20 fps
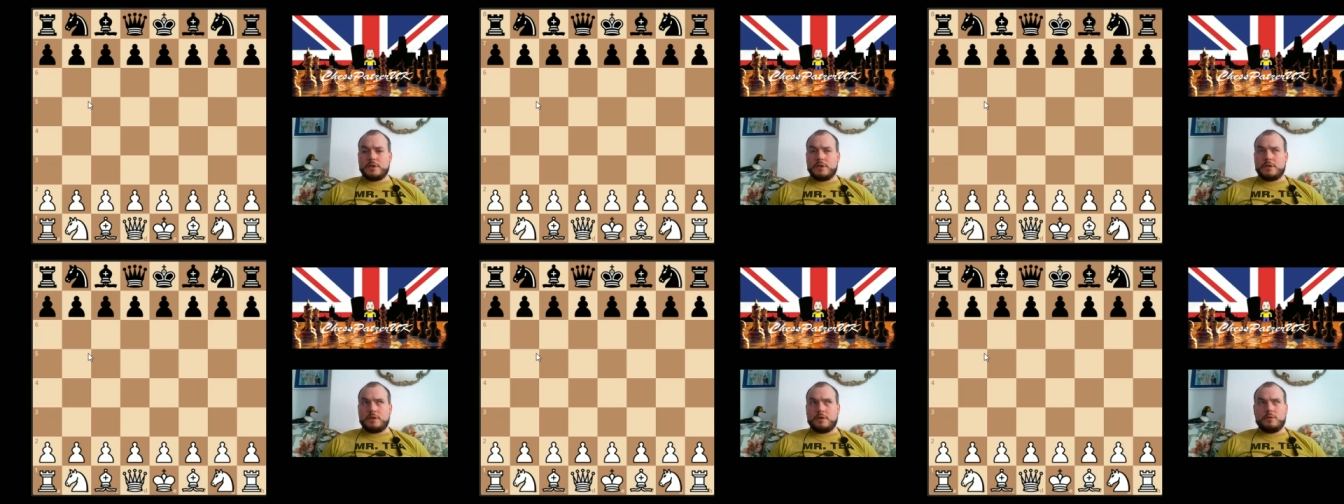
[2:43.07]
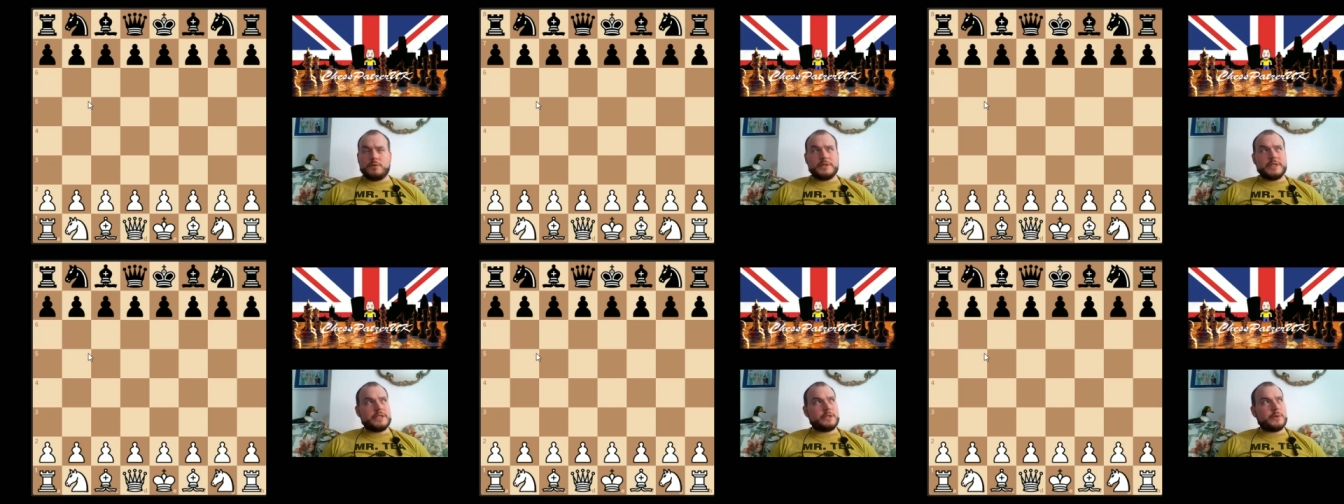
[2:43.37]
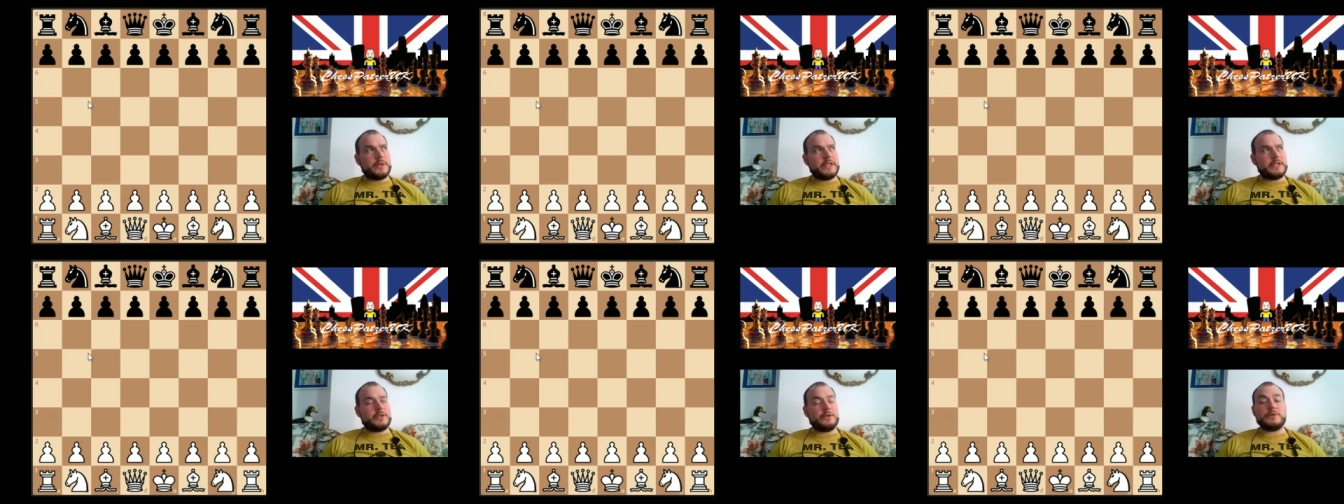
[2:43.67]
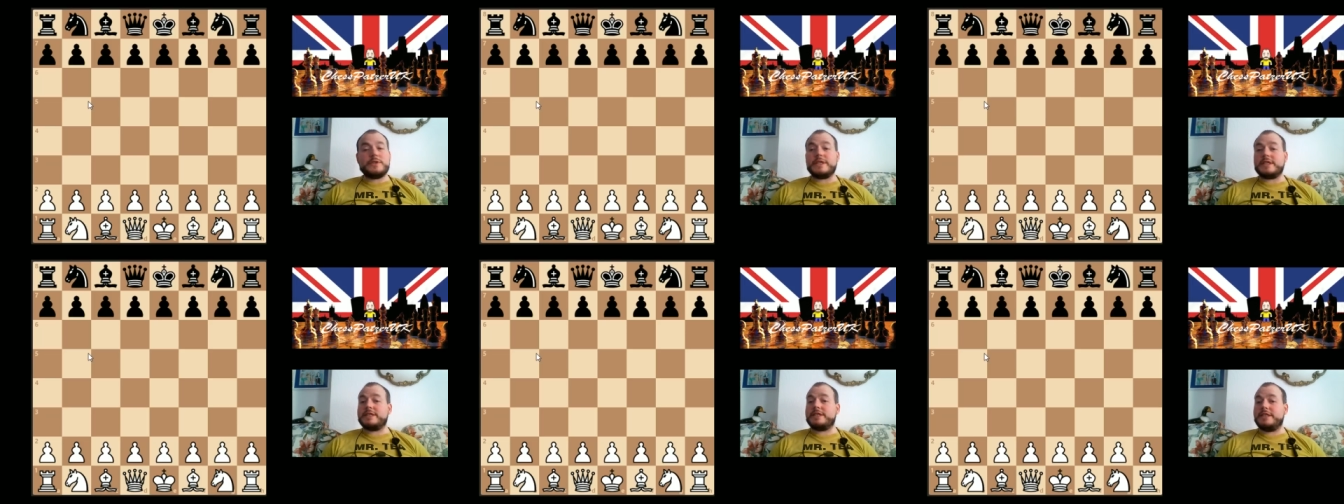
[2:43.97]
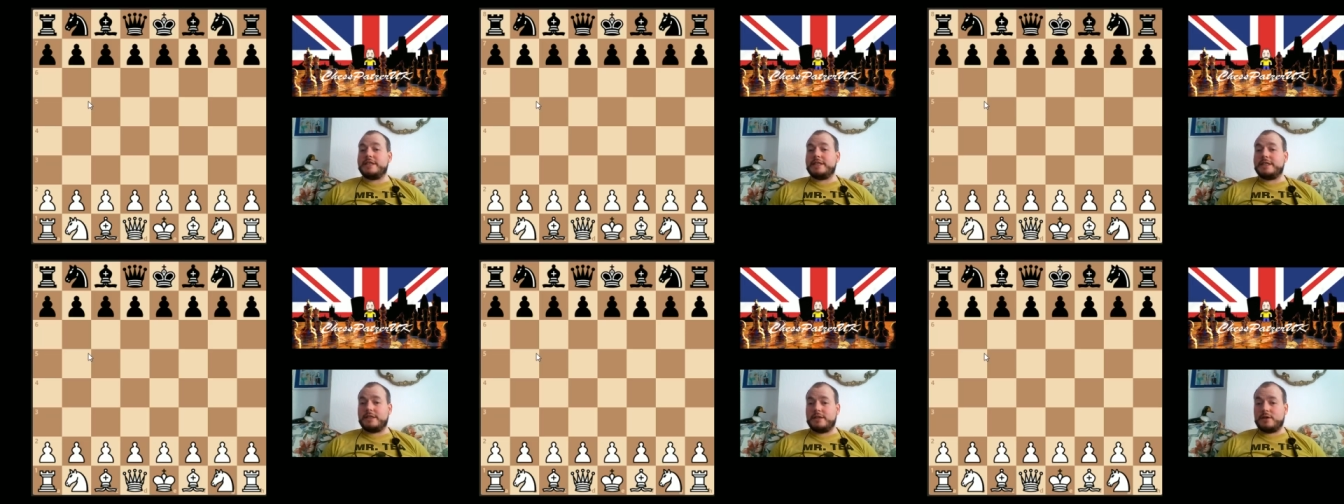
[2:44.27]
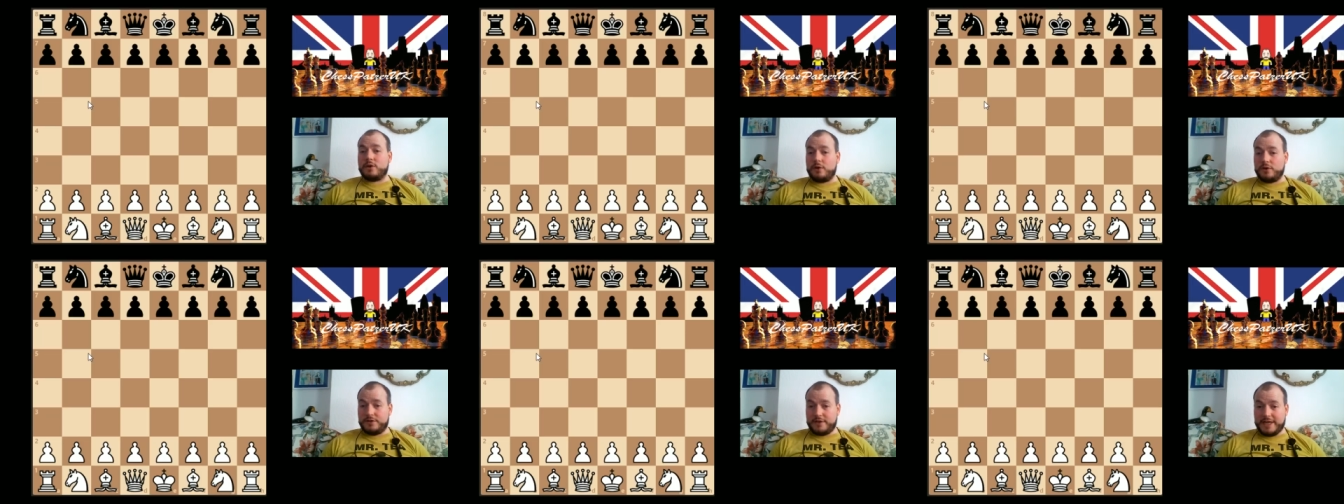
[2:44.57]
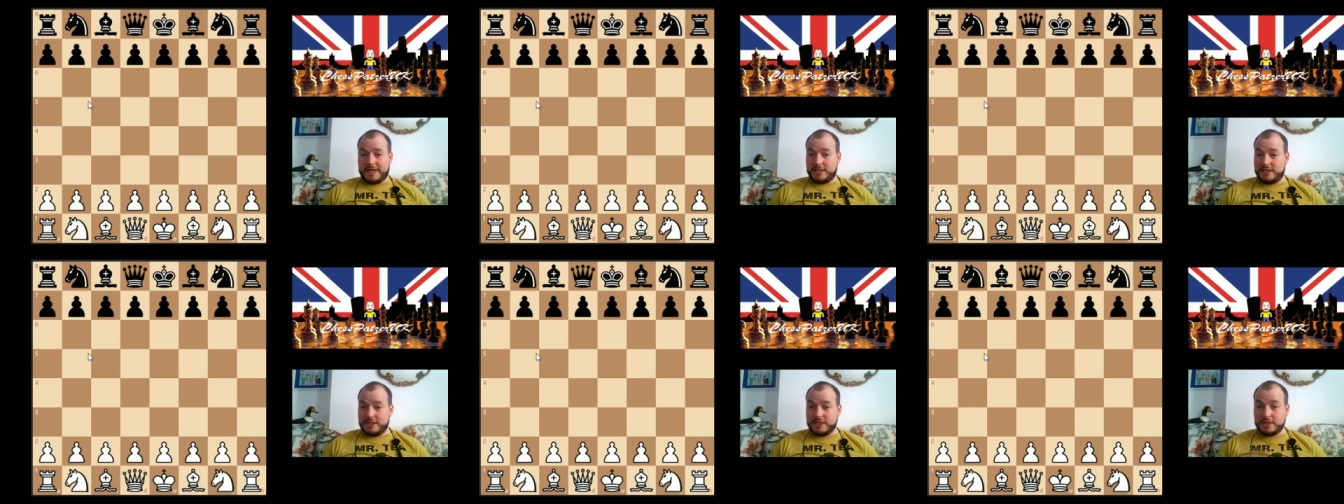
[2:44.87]
was he 2260 odd?
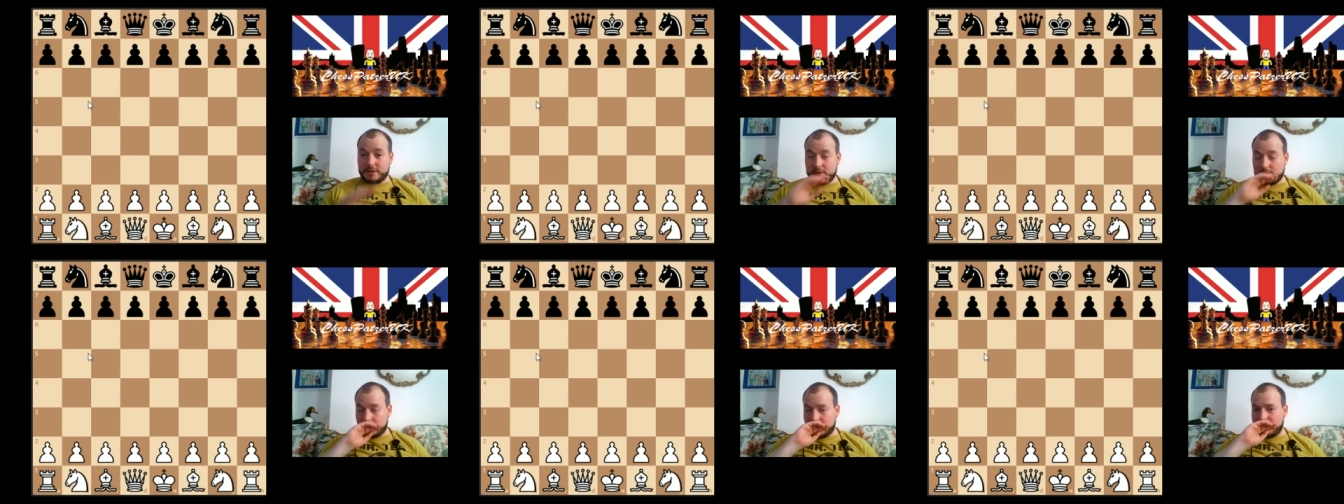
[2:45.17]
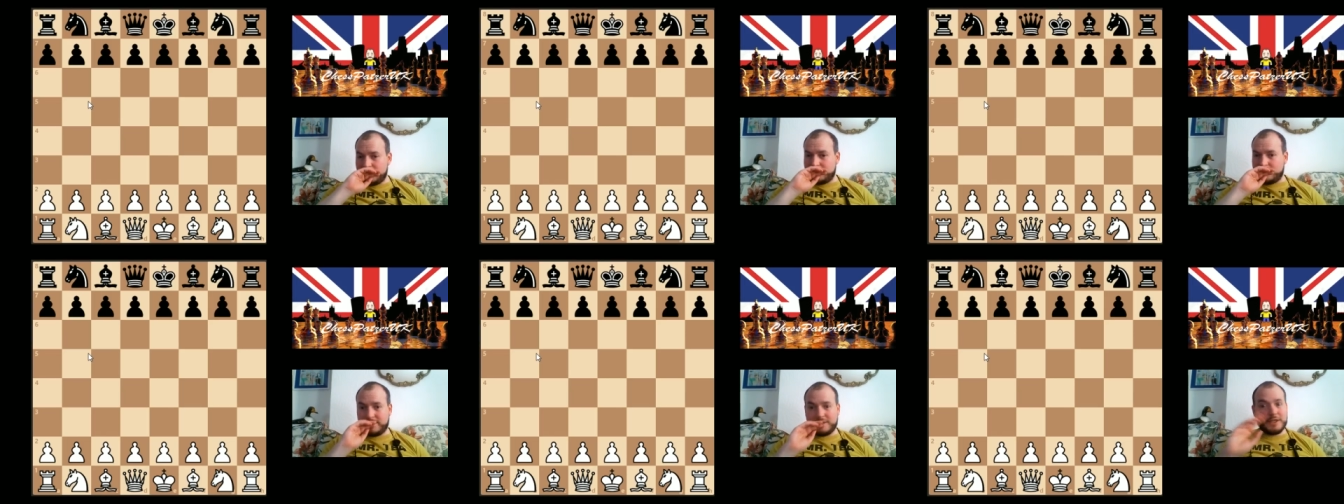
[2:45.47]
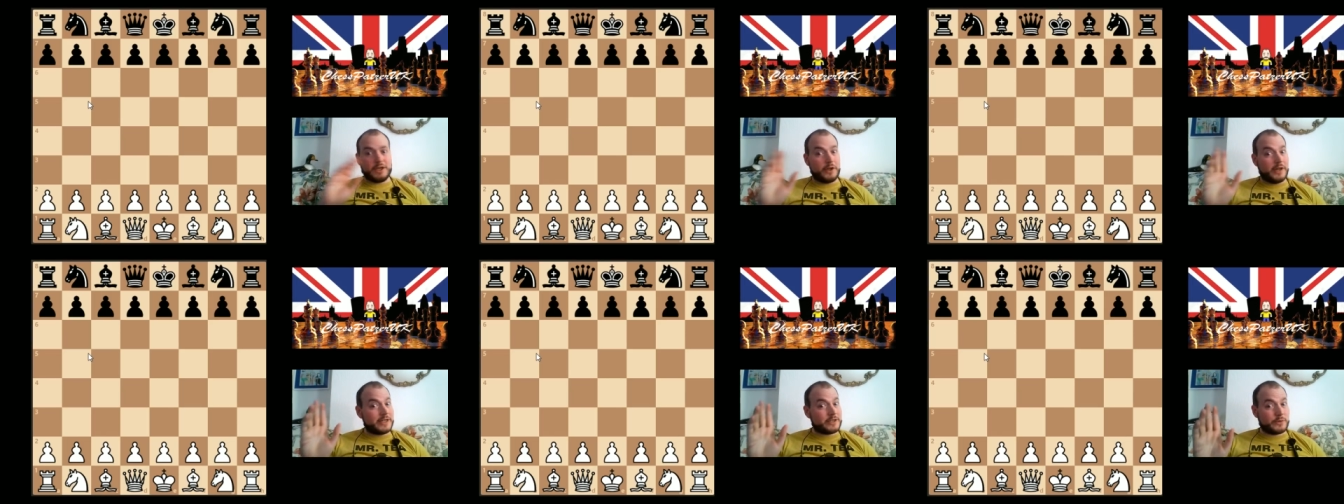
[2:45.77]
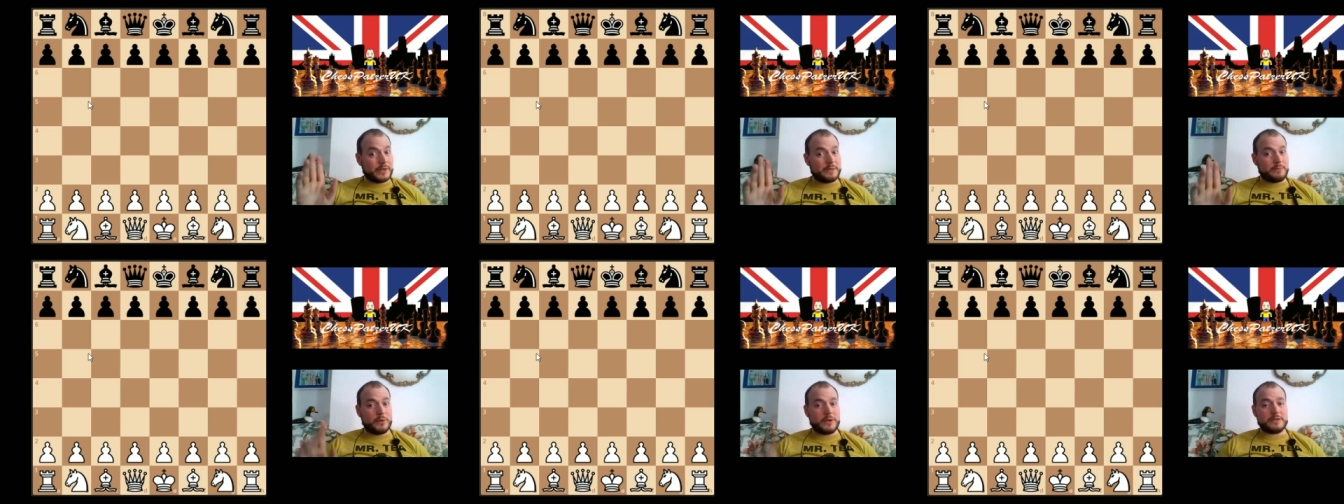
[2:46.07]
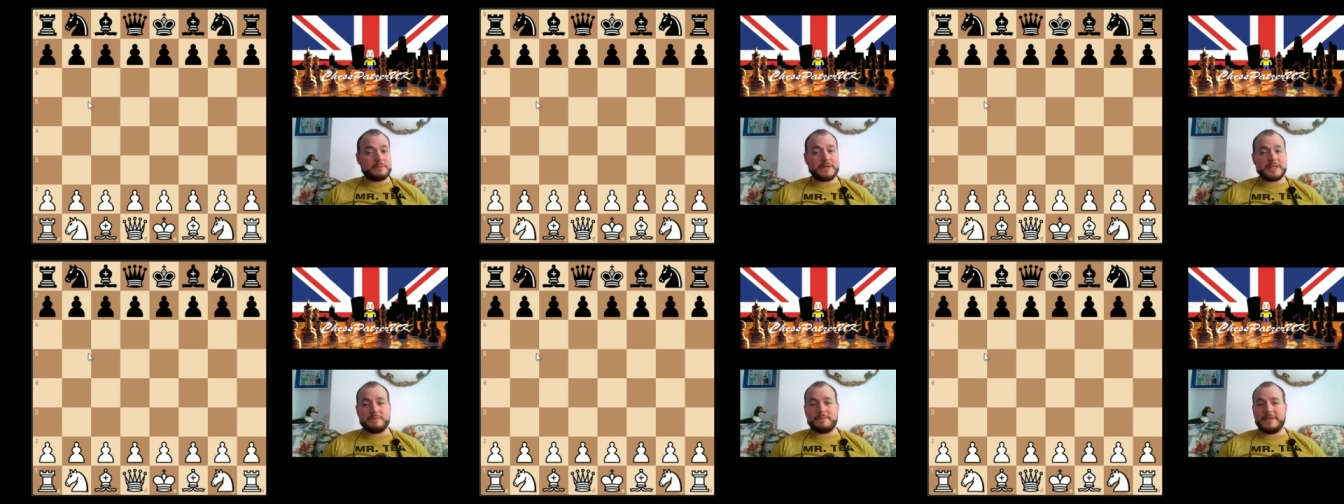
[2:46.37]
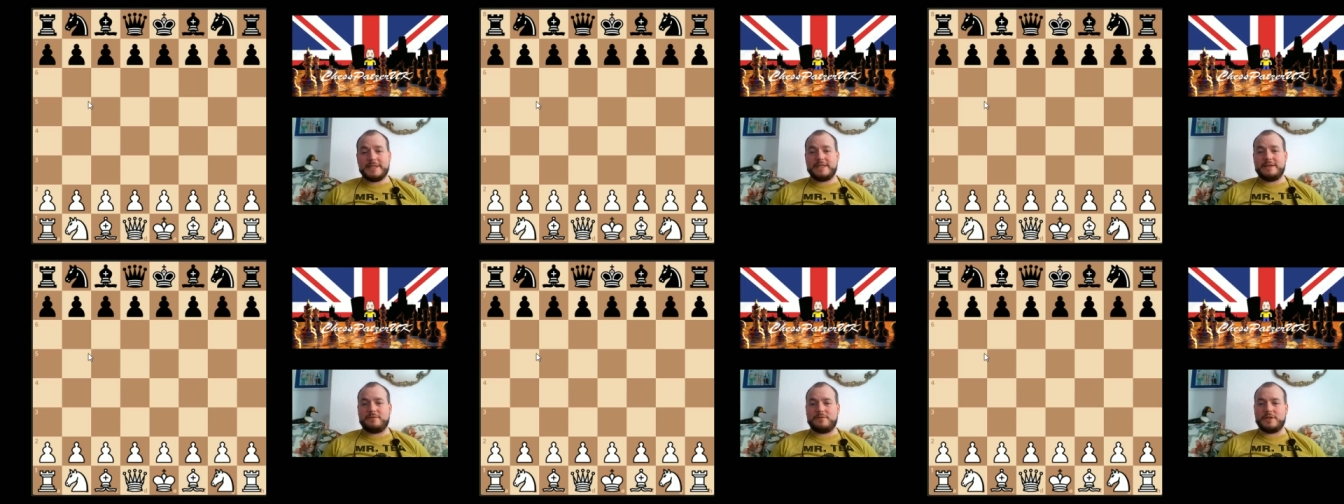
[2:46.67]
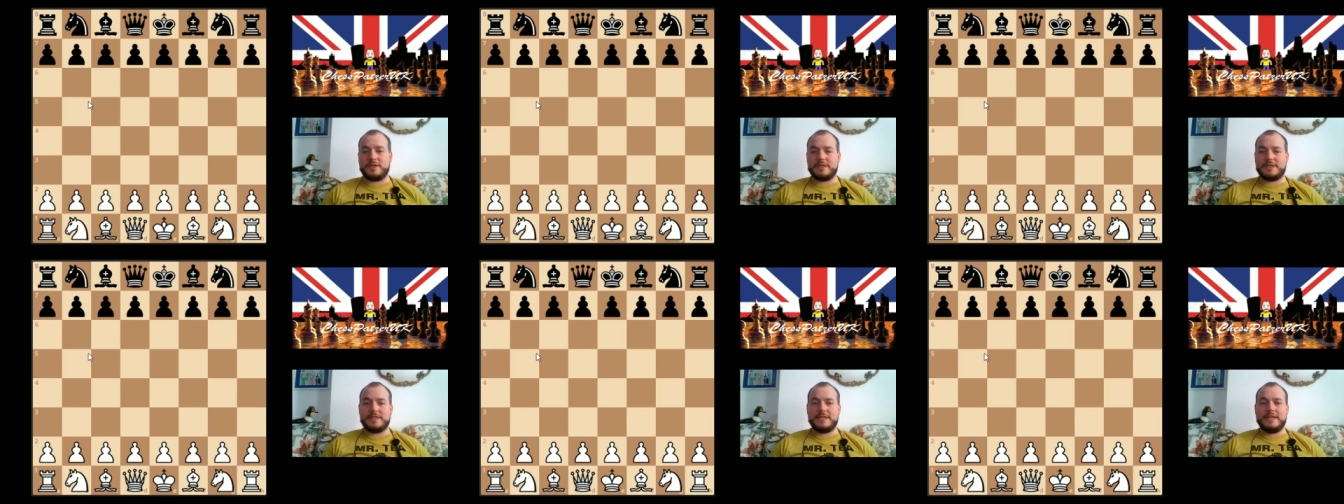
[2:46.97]
Actually, that 20 points makes a big
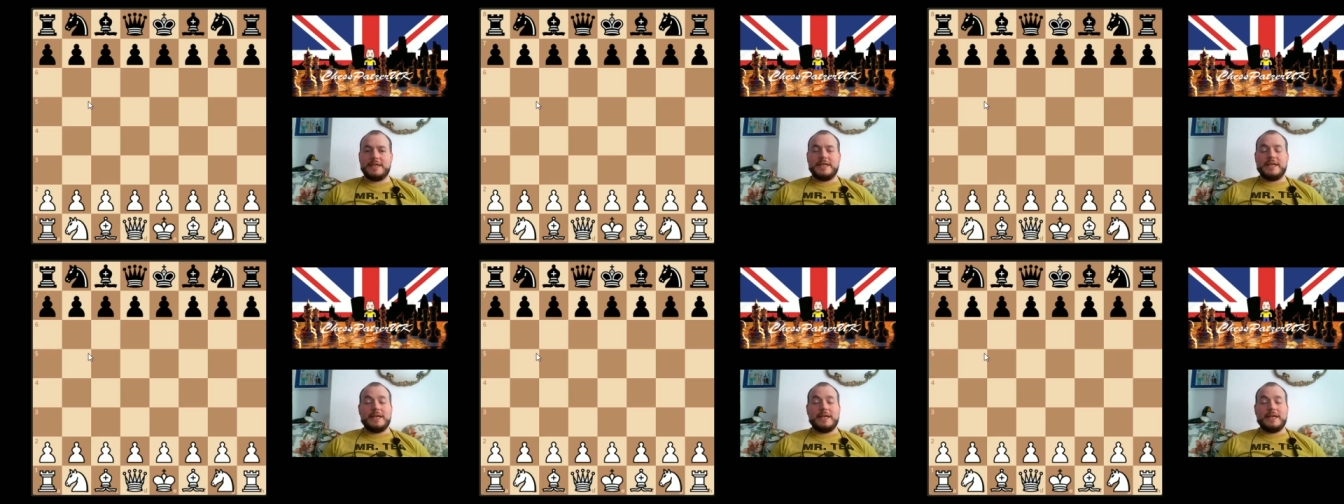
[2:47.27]
difference.